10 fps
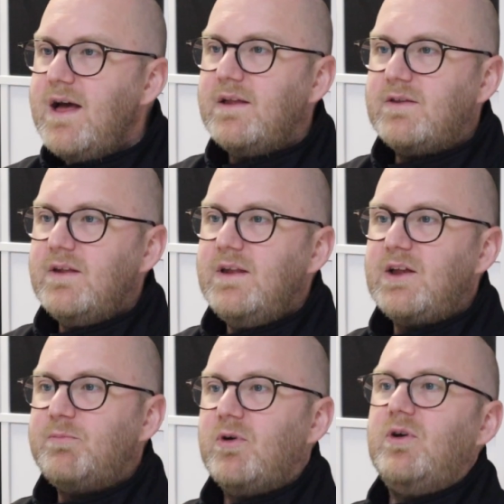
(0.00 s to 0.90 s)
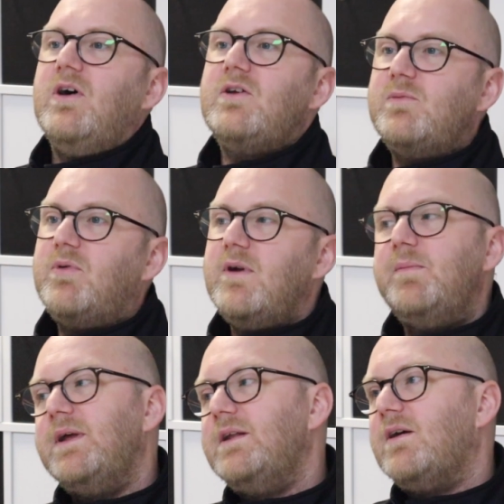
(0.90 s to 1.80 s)
Yeah, so the next podcast will probably
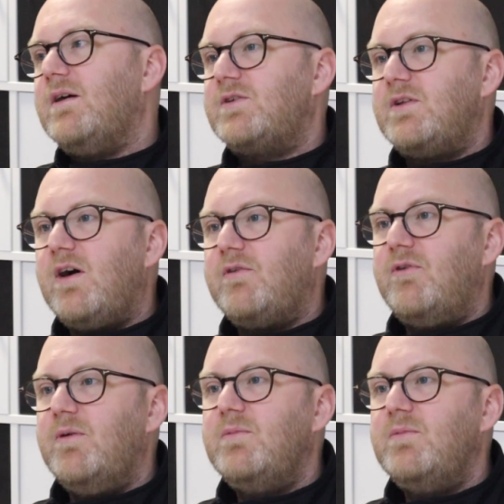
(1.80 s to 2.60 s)
be in our staff room.